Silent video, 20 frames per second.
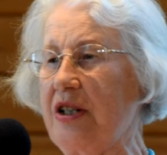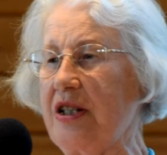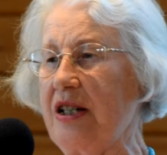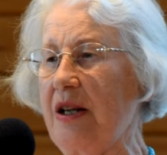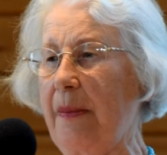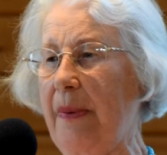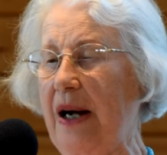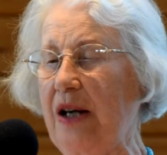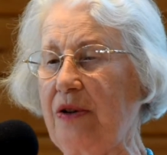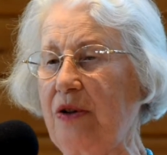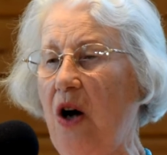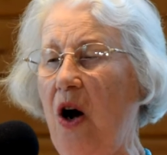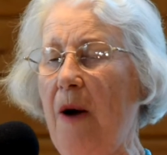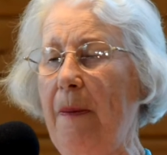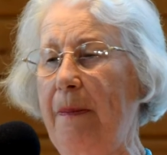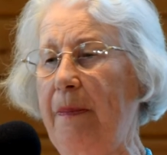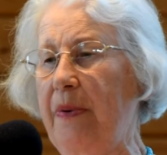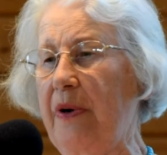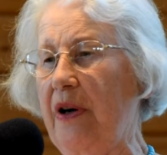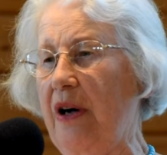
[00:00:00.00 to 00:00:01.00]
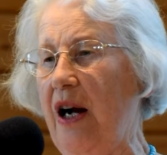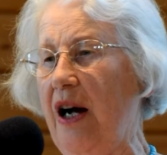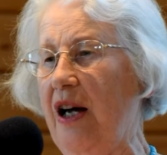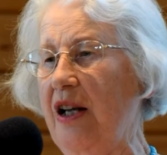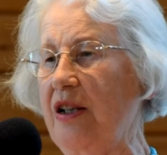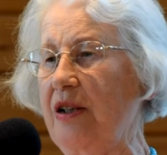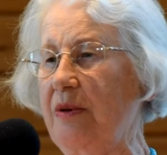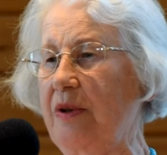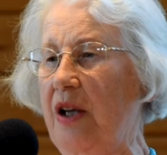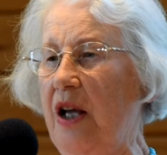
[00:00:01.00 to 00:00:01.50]
about
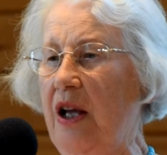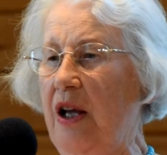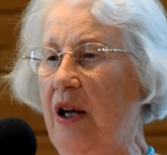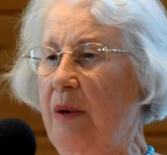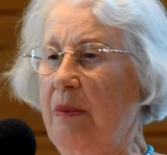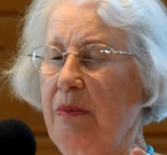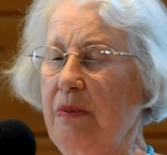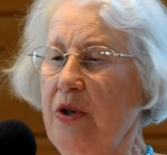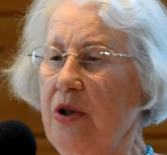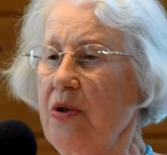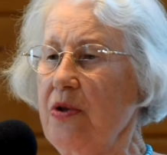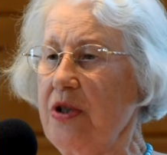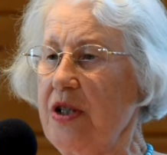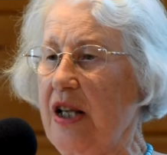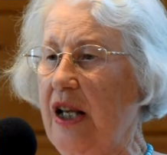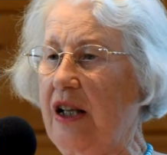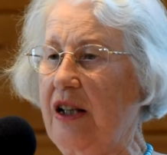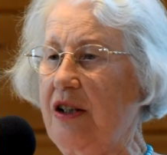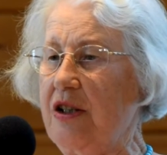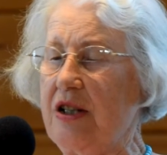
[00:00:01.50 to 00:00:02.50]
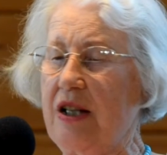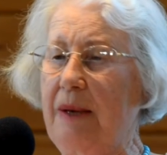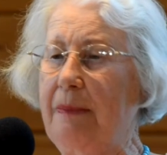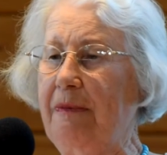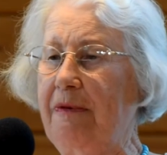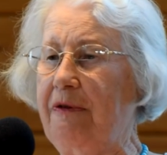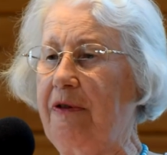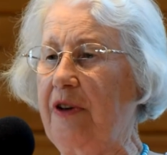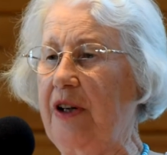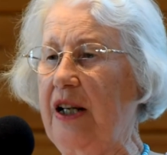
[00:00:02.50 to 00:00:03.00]
opera and music,
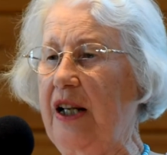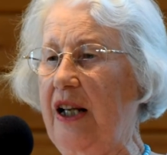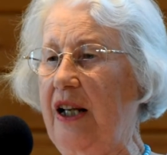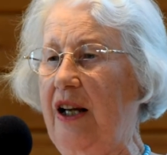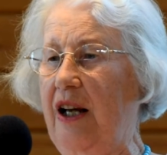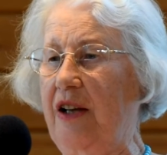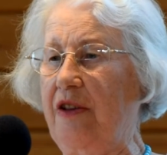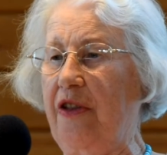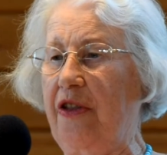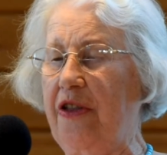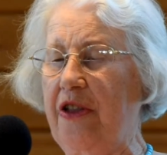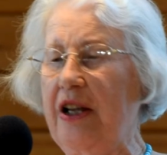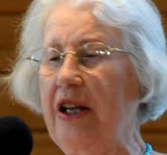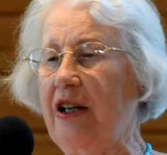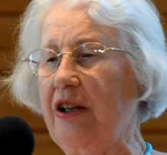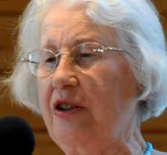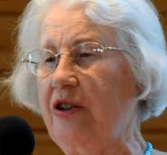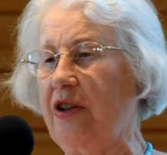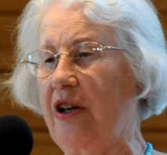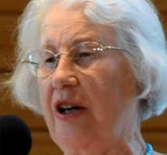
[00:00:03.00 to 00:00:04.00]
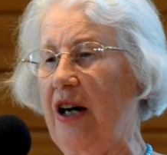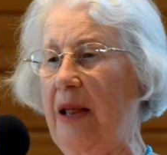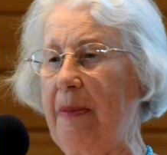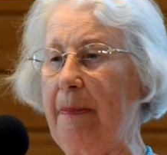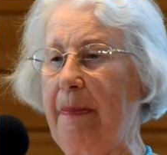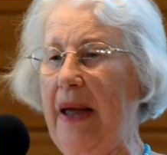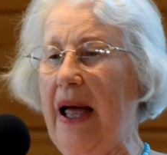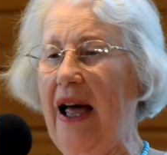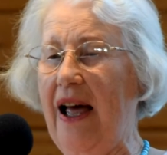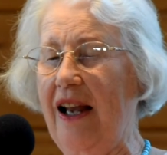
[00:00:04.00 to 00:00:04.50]
symphony and theater
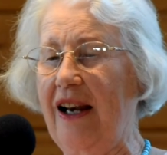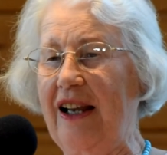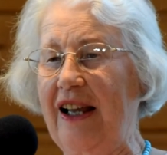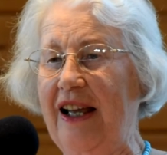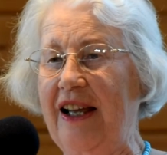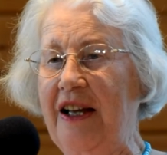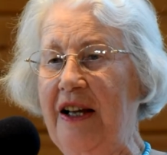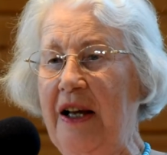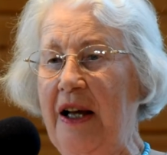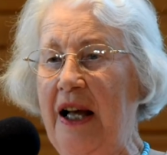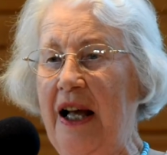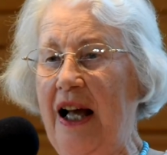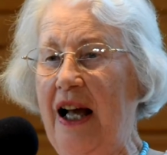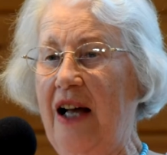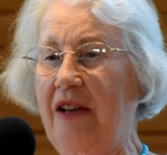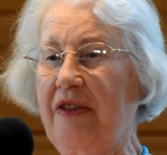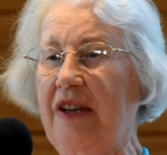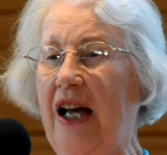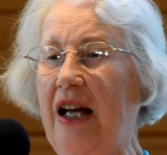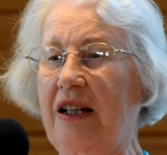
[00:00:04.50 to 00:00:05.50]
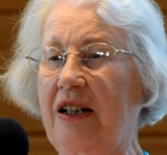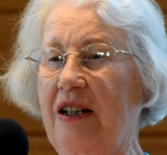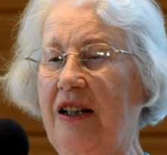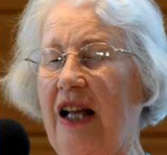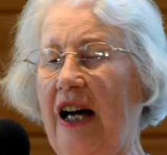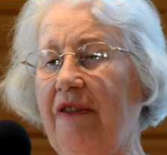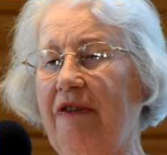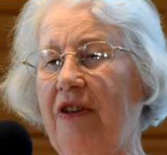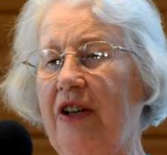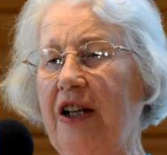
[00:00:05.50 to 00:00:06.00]
and ballet. And that
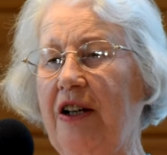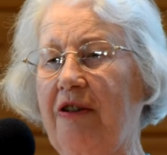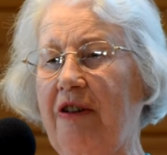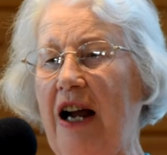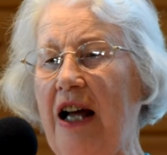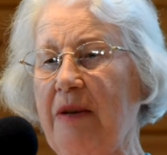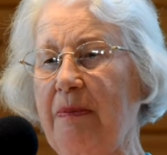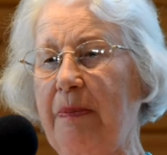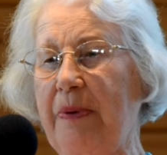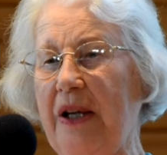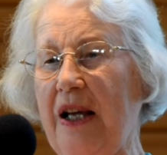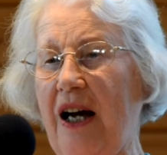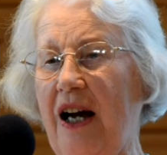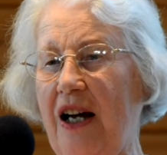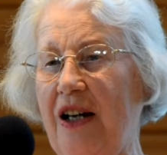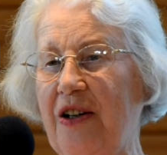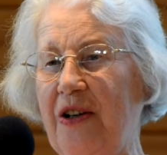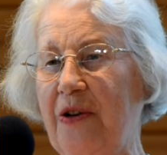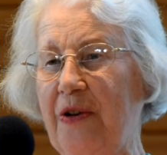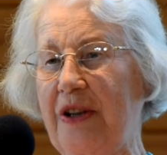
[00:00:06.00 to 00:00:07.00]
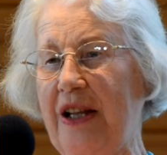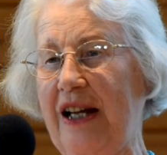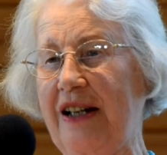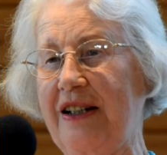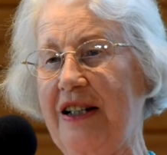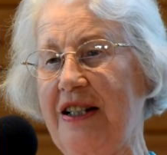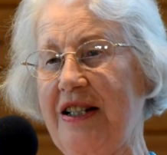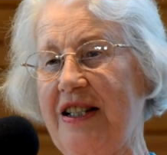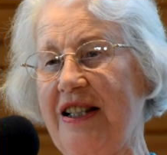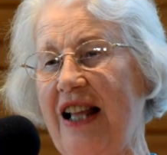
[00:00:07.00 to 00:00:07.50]
lovely grand piano
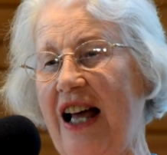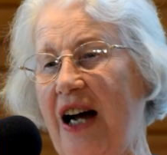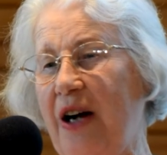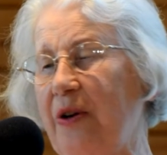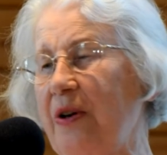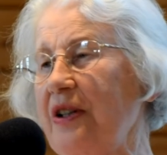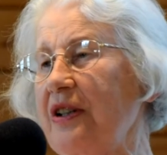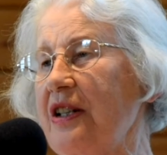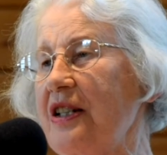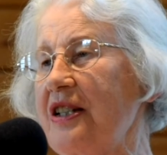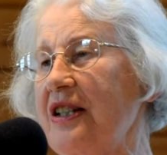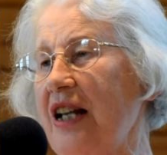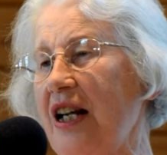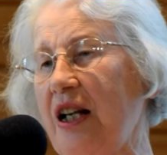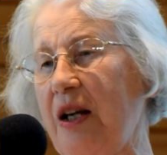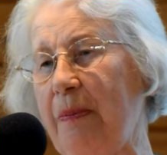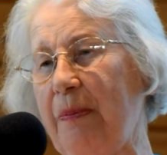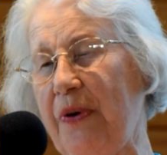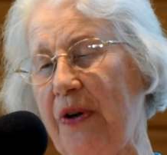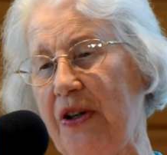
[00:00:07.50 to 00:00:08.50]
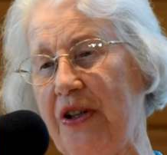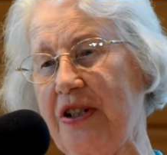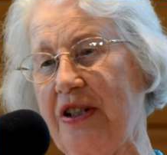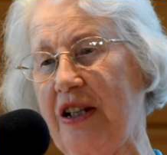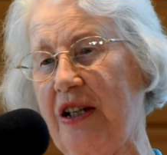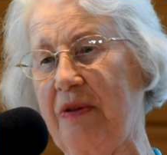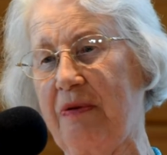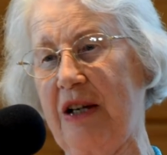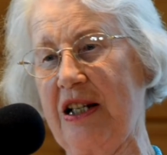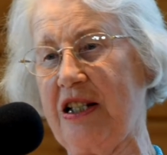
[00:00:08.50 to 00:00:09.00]
that is now on the Silk
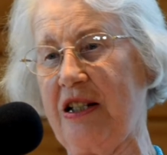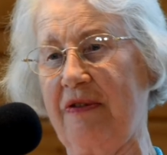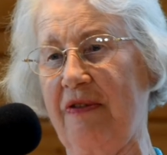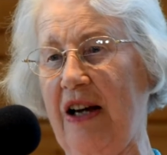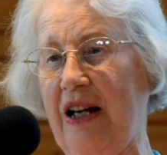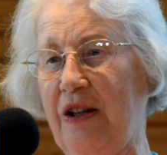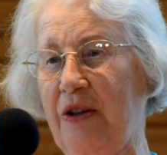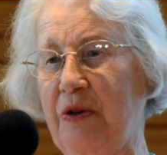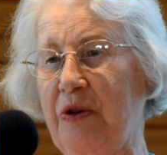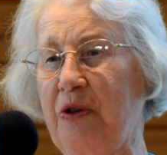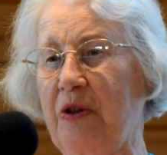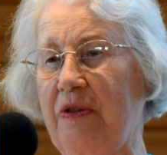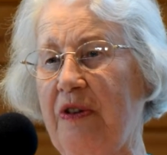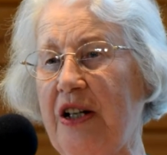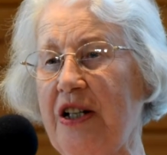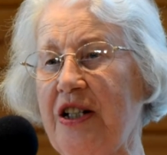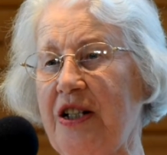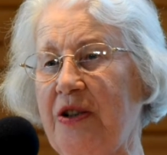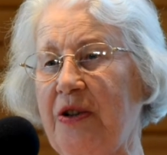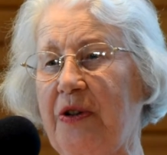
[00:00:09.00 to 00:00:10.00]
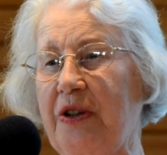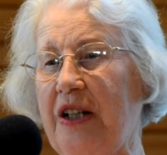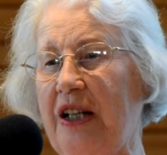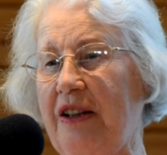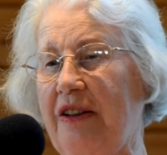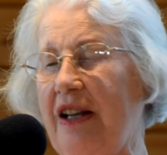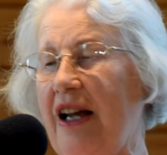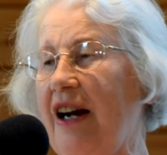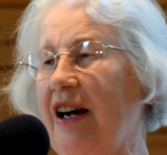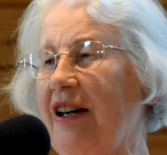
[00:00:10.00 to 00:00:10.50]
Purse in West Vancouver stood
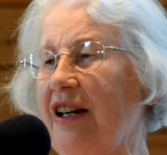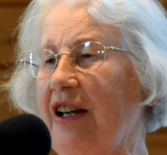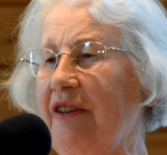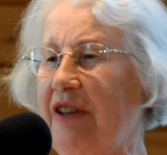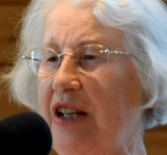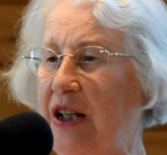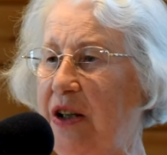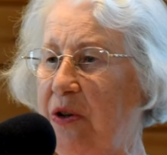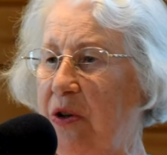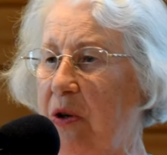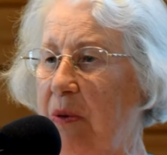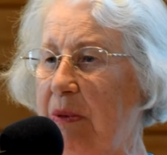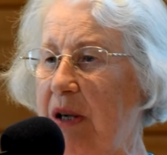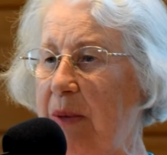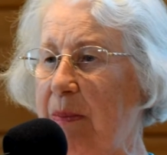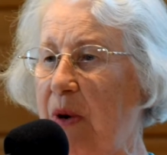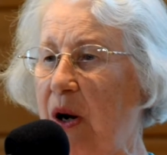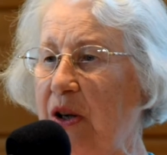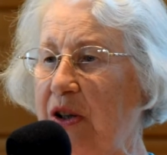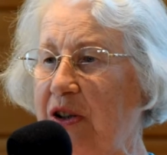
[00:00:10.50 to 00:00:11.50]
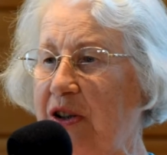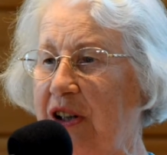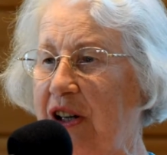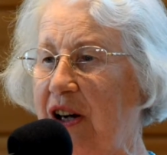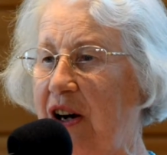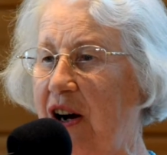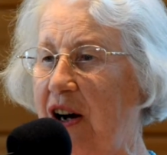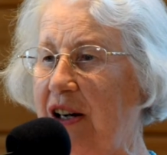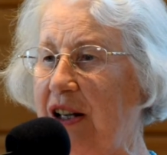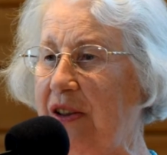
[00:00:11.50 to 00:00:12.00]
in their living room in
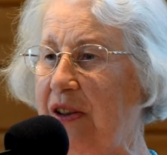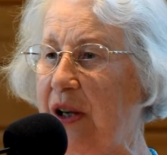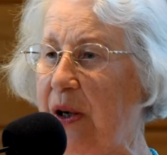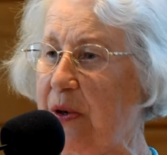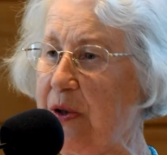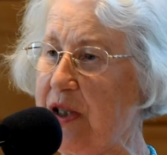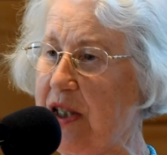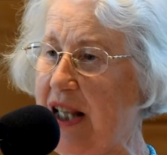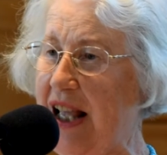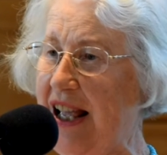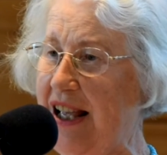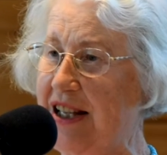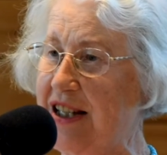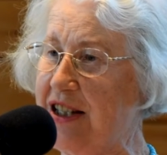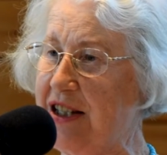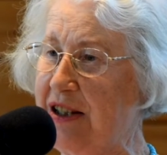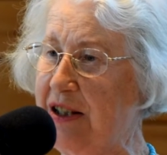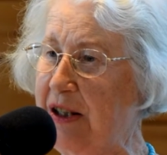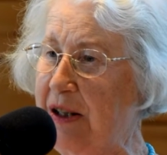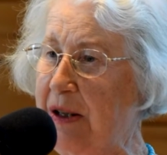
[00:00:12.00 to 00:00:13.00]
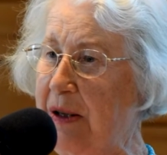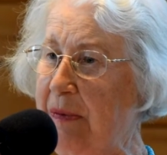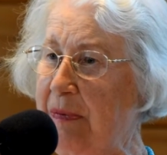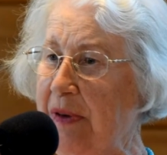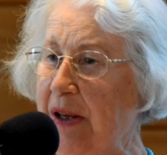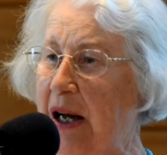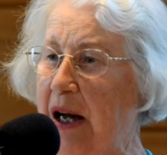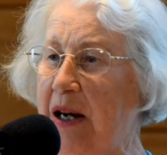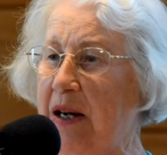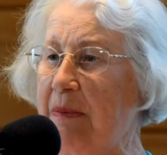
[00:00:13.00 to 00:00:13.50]
Montreal in those days.
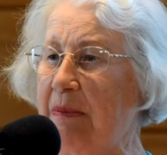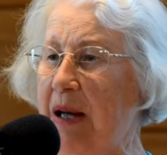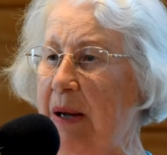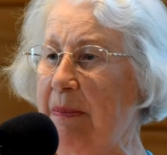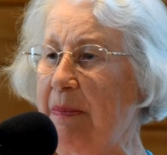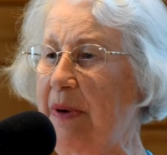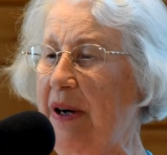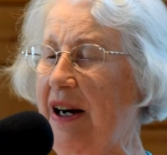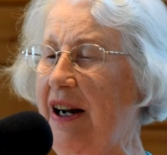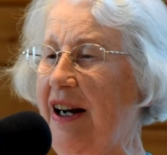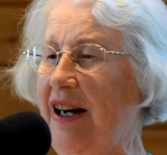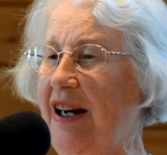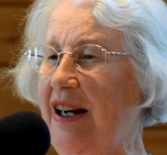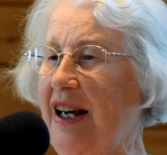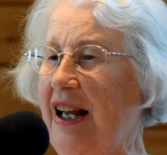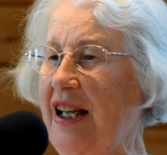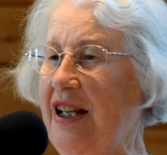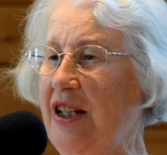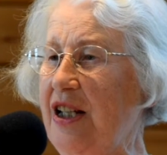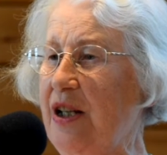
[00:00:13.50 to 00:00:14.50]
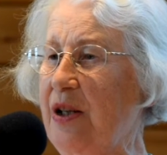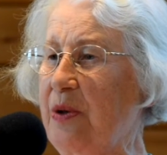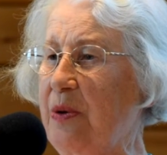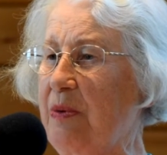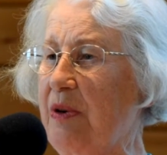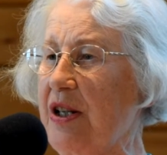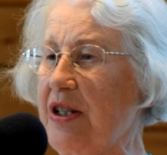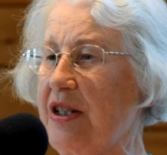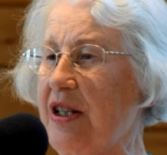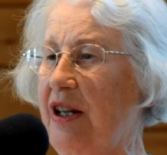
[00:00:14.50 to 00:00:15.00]
I remember a lady who
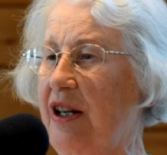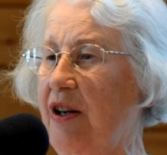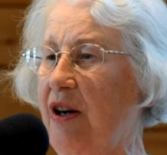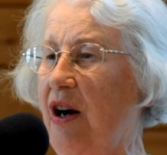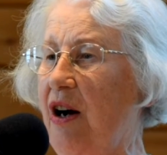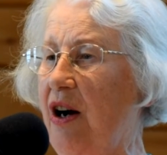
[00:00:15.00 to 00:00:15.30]
was an